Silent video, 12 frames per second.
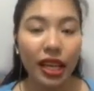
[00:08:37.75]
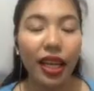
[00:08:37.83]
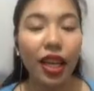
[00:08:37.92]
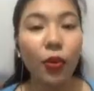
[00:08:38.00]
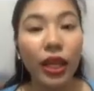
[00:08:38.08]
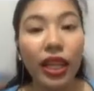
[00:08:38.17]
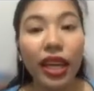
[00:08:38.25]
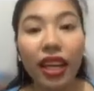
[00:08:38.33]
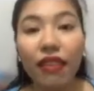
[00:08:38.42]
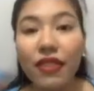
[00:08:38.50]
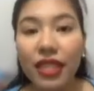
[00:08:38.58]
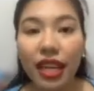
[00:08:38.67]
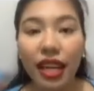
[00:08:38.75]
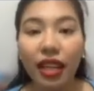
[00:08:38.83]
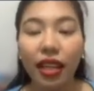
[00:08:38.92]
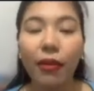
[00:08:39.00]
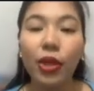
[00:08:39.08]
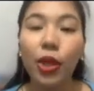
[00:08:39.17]
Like what I have
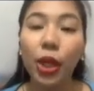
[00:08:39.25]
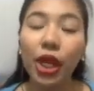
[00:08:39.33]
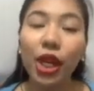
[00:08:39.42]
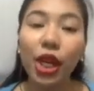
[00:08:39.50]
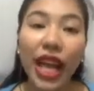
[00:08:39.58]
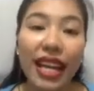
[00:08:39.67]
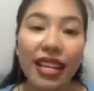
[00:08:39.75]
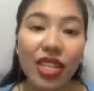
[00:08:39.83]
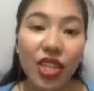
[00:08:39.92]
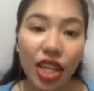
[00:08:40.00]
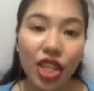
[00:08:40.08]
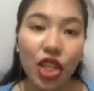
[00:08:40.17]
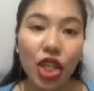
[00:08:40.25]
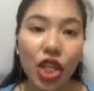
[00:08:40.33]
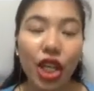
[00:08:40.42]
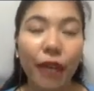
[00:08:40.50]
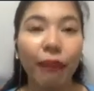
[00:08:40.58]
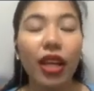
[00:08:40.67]
said, your
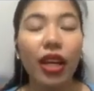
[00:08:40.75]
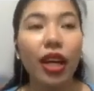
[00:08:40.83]
organization